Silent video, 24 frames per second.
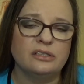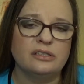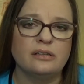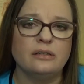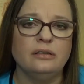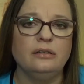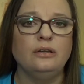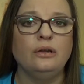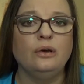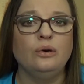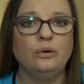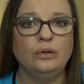which
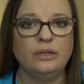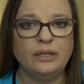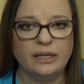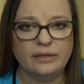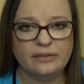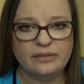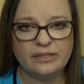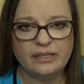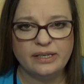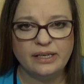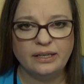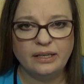is a
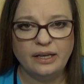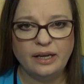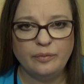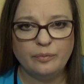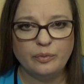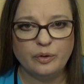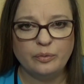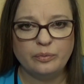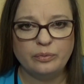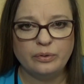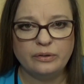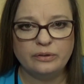low-density
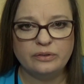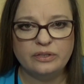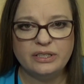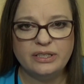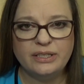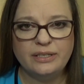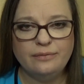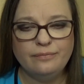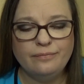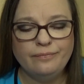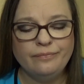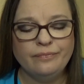
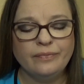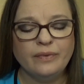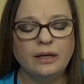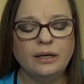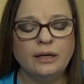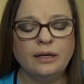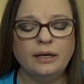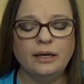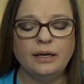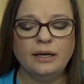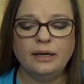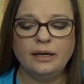lipoprotein,
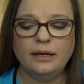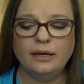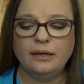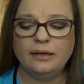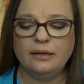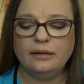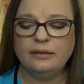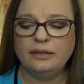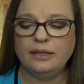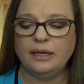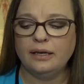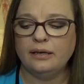
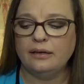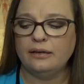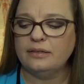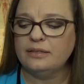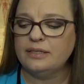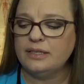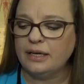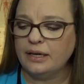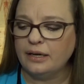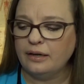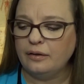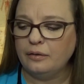and the
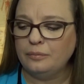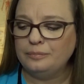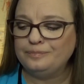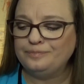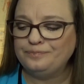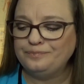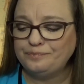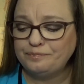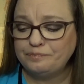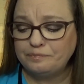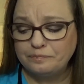LDL